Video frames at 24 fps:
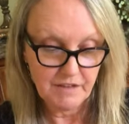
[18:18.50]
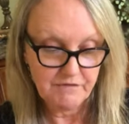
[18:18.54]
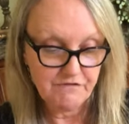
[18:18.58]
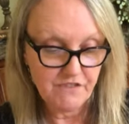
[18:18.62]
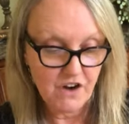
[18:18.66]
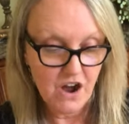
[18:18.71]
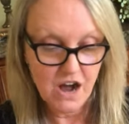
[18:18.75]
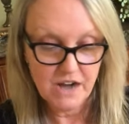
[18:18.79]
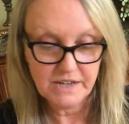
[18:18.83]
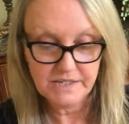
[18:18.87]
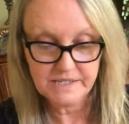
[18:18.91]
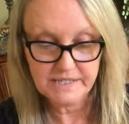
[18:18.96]

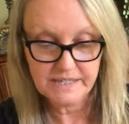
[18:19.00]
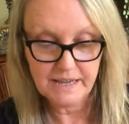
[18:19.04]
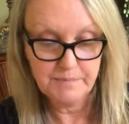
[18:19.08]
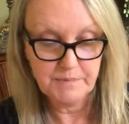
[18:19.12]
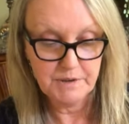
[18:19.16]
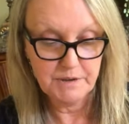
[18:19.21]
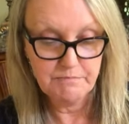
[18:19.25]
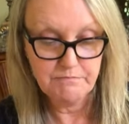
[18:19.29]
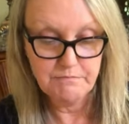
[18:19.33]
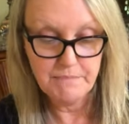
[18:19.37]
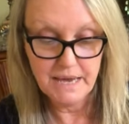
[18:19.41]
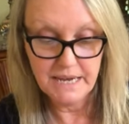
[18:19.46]
Frogs come
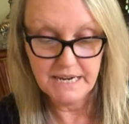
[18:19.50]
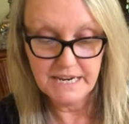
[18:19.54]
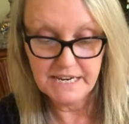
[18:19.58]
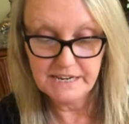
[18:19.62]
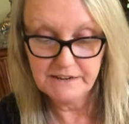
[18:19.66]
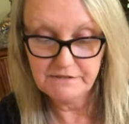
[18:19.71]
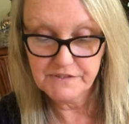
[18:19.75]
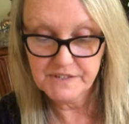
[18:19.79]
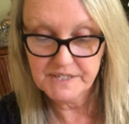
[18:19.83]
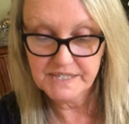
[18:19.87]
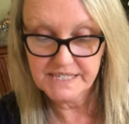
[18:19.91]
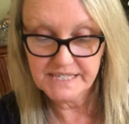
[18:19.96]
in many
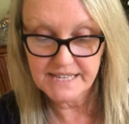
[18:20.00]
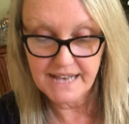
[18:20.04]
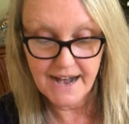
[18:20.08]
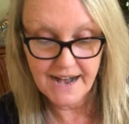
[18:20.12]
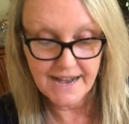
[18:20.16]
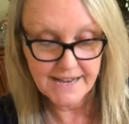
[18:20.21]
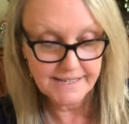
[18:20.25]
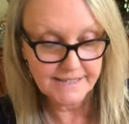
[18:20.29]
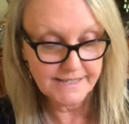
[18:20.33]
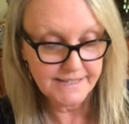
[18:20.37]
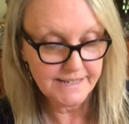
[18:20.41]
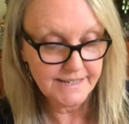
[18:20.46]
different
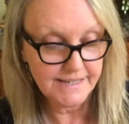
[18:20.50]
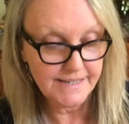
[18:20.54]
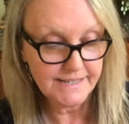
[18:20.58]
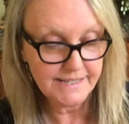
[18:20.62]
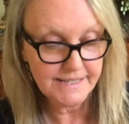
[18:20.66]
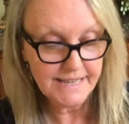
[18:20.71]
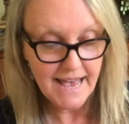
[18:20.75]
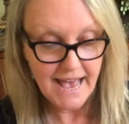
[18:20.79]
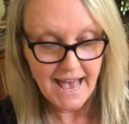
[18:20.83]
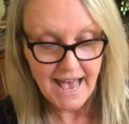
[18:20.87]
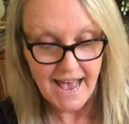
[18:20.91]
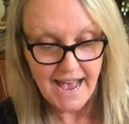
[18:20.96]

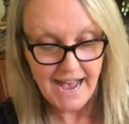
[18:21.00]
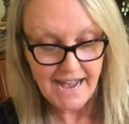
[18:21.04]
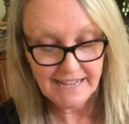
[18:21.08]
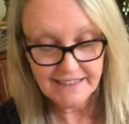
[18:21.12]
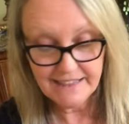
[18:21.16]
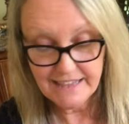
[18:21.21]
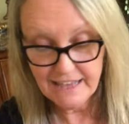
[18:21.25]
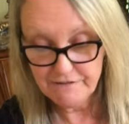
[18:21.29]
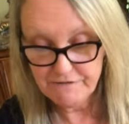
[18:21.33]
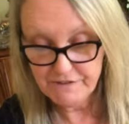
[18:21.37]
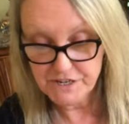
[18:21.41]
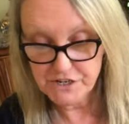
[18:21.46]
sizes
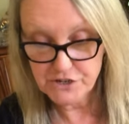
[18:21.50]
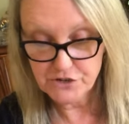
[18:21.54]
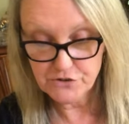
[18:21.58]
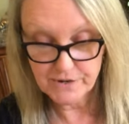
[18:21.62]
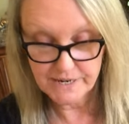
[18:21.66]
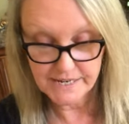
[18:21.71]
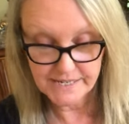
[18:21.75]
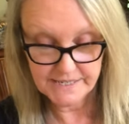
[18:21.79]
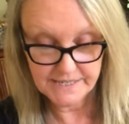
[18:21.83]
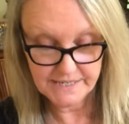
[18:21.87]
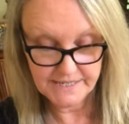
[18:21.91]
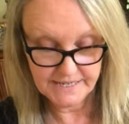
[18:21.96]
and they have
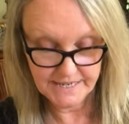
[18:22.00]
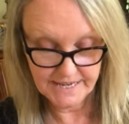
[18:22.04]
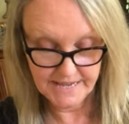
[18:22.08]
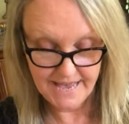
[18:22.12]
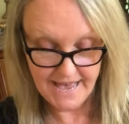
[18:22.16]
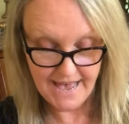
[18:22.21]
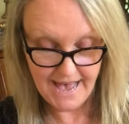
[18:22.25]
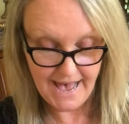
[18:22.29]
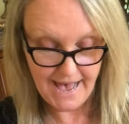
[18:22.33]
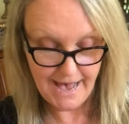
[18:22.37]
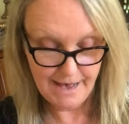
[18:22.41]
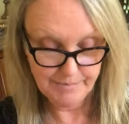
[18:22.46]
interesting
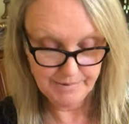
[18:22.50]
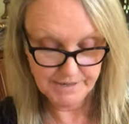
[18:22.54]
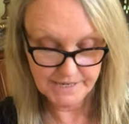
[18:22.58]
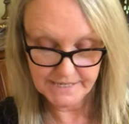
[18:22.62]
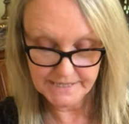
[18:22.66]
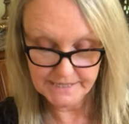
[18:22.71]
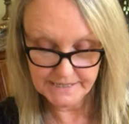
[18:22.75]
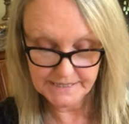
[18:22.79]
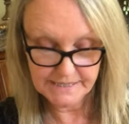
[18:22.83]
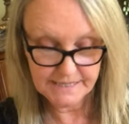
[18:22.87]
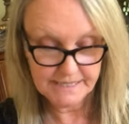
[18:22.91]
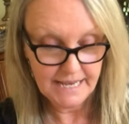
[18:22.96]

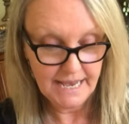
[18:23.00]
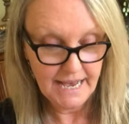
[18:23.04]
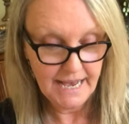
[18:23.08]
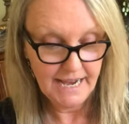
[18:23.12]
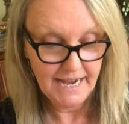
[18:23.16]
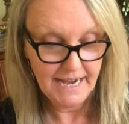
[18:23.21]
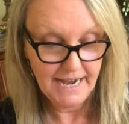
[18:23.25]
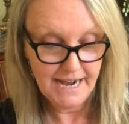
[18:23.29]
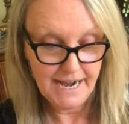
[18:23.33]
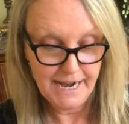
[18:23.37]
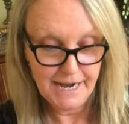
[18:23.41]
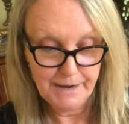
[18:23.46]
habits.
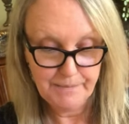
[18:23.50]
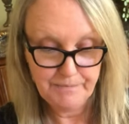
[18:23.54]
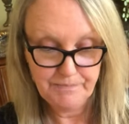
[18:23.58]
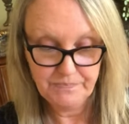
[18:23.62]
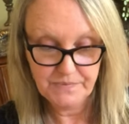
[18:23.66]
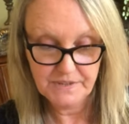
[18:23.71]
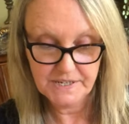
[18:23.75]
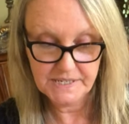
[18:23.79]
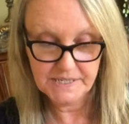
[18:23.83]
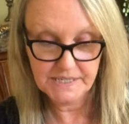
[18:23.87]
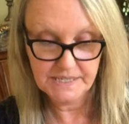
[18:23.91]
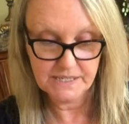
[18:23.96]
Um,
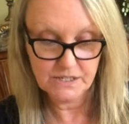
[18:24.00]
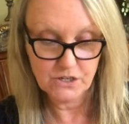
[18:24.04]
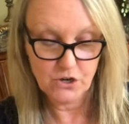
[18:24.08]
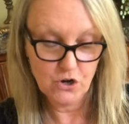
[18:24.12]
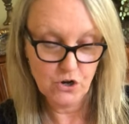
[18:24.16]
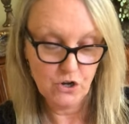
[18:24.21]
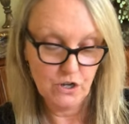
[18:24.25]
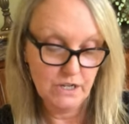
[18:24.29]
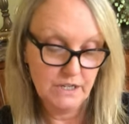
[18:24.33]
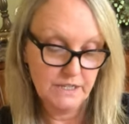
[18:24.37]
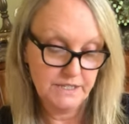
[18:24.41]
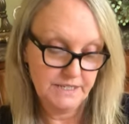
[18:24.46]
this is
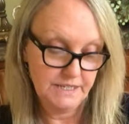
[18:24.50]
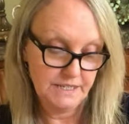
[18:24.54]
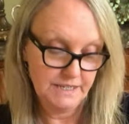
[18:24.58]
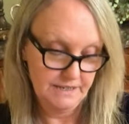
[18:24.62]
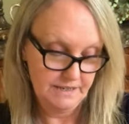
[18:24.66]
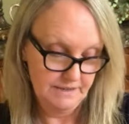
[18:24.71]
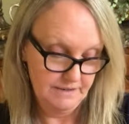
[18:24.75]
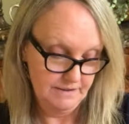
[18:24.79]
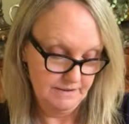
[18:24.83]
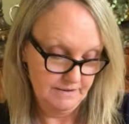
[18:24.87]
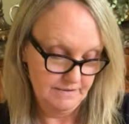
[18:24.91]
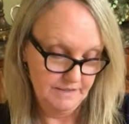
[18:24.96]
called,
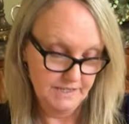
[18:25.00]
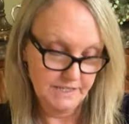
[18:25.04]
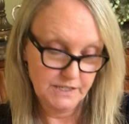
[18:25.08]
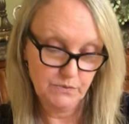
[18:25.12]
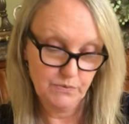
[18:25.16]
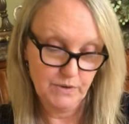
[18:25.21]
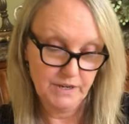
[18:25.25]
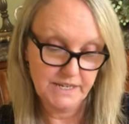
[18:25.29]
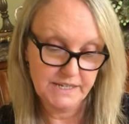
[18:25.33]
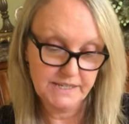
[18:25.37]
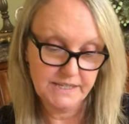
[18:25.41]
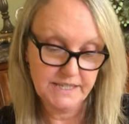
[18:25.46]
this
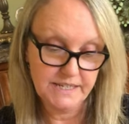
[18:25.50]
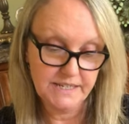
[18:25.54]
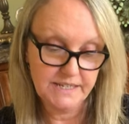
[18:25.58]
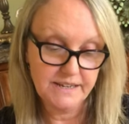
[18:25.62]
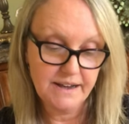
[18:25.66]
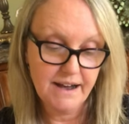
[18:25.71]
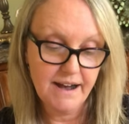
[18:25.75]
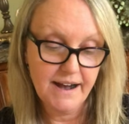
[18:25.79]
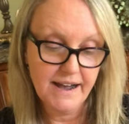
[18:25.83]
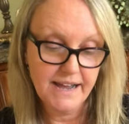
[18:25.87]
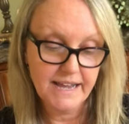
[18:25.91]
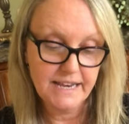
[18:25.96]
one is the
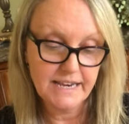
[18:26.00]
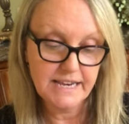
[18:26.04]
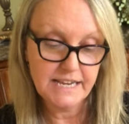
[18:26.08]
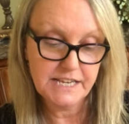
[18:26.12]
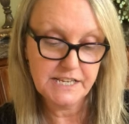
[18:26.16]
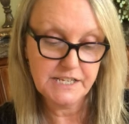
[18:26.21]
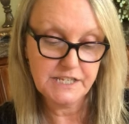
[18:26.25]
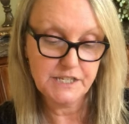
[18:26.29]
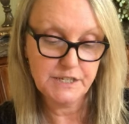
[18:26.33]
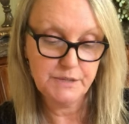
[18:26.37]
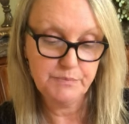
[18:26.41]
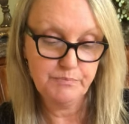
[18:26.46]

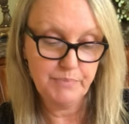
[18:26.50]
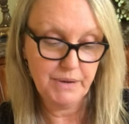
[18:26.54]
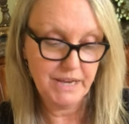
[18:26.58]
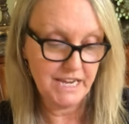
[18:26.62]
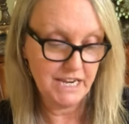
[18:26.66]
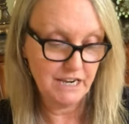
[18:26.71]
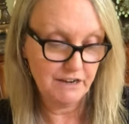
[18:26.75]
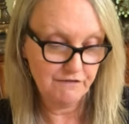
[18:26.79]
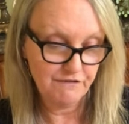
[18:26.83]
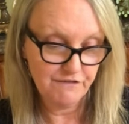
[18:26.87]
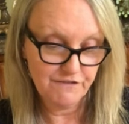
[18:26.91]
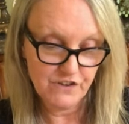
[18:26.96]
tiny
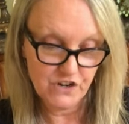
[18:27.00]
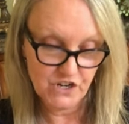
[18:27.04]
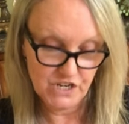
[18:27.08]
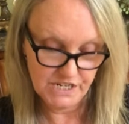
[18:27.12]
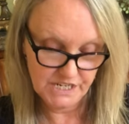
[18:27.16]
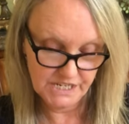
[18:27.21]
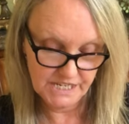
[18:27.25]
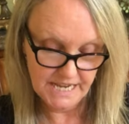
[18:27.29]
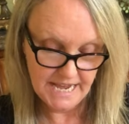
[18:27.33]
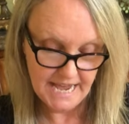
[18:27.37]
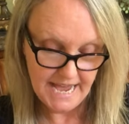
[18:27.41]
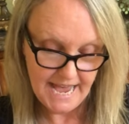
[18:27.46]
spade
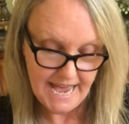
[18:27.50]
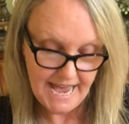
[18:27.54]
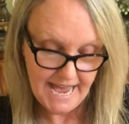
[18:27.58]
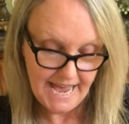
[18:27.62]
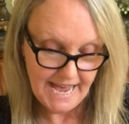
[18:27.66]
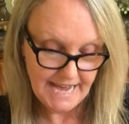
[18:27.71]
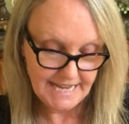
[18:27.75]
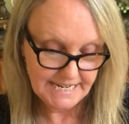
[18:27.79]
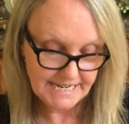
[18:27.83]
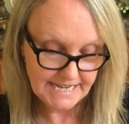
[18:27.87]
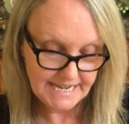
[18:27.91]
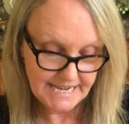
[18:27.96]
foot.
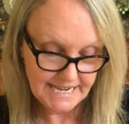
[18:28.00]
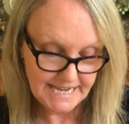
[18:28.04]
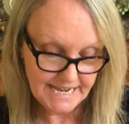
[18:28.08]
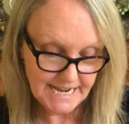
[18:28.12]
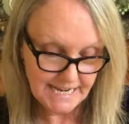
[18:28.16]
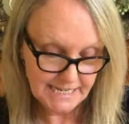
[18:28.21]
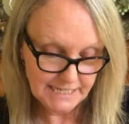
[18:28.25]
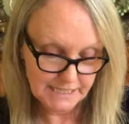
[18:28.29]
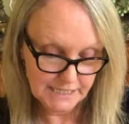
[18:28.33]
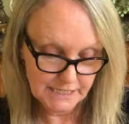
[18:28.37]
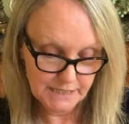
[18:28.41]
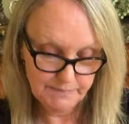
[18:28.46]
And he
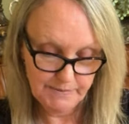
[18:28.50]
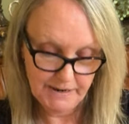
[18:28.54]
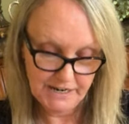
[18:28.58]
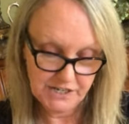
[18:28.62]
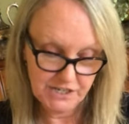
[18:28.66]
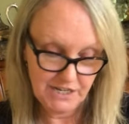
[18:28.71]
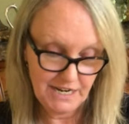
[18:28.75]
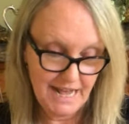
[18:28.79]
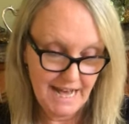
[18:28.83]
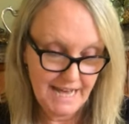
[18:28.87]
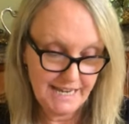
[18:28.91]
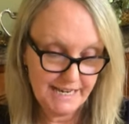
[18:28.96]
has a
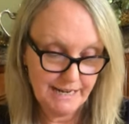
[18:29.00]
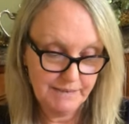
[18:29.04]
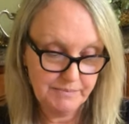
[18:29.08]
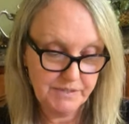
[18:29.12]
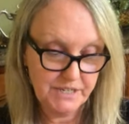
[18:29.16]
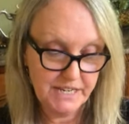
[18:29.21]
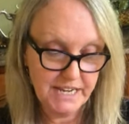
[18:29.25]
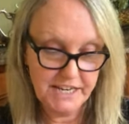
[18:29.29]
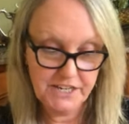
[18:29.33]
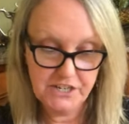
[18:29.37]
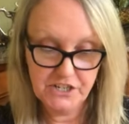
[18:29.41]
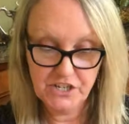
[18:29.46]
special
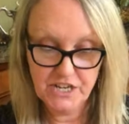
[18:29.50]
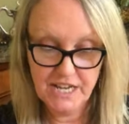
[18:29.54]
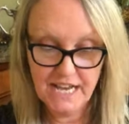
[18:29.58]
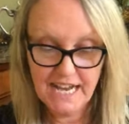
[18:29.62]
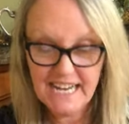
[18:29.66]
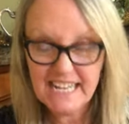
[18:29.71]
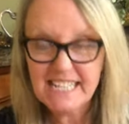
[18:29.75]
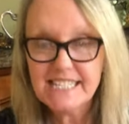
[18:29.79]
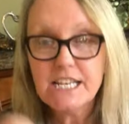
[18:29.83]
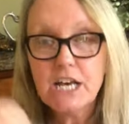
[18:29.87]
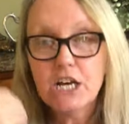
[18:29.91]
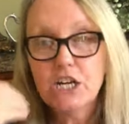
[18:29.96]
adaptation. He
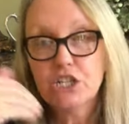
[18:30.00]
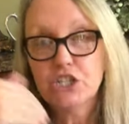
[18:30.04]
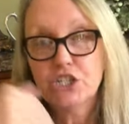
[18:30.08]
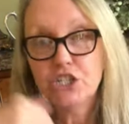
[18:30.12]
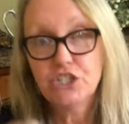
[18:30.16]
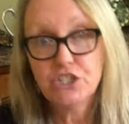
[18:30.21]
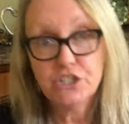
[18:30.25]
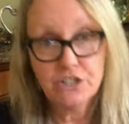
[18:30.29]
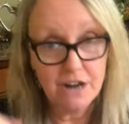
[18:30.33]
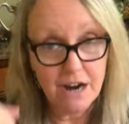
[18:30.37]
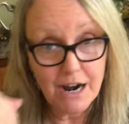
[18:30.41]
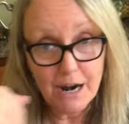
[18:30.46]
has
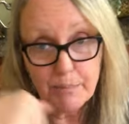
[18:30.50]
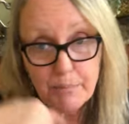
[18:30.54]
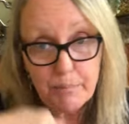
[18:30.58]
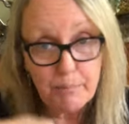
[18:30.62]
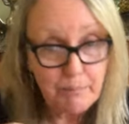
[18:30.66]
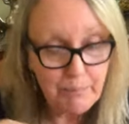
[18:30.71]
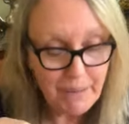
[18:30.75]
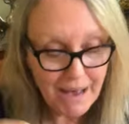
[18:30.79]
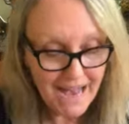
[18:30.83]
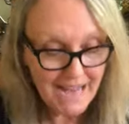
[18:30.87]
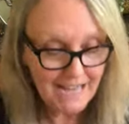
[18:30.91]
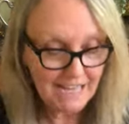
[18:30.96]

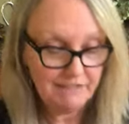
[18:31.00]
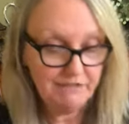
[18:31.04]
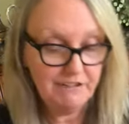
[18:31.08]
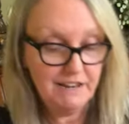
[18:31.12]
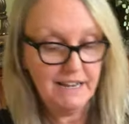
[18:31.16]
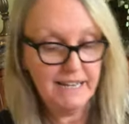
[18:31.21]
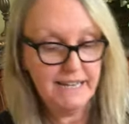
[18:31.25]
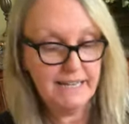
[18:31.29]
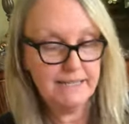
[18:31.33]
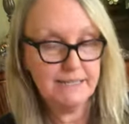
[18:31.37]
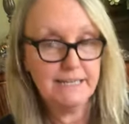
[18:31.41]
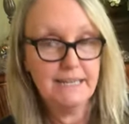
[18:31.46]
sharp back
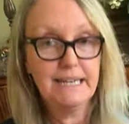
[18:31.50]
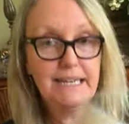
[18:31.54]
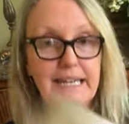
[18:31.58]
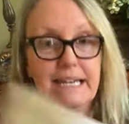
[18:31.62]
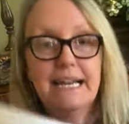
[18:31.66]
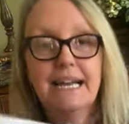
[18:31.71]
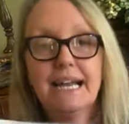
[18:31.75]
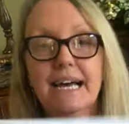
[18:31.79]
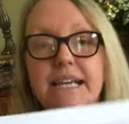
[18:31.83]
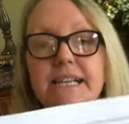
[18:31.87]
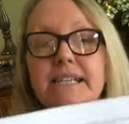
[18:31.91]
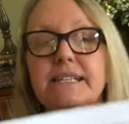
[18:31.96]
legs and
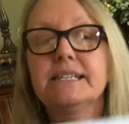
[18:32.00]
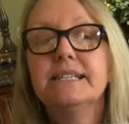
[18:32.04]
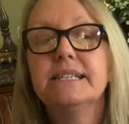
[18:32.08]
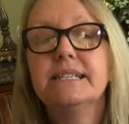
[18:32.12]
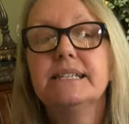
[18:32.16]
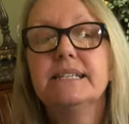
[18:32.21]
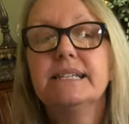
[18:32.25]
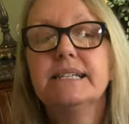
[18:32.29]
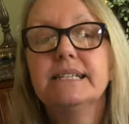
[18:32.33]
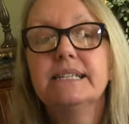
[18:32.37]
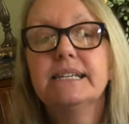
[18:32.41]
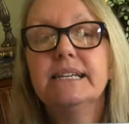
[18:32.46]
he likes to
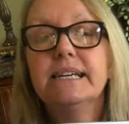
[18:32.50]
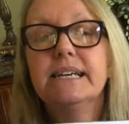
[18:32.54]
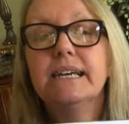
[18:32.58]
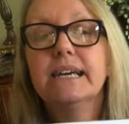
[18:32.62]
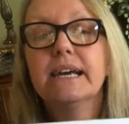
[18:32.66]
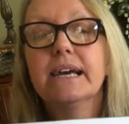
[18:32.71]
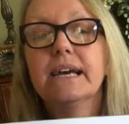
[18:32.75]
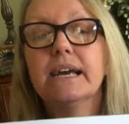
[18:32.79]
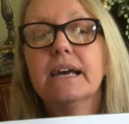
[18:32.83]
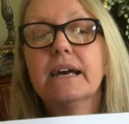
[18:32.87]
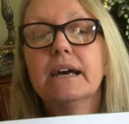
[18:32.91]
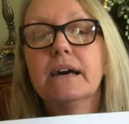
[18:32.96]

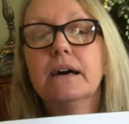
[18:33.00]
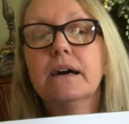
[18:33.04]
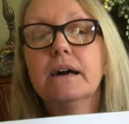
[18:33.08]
dig.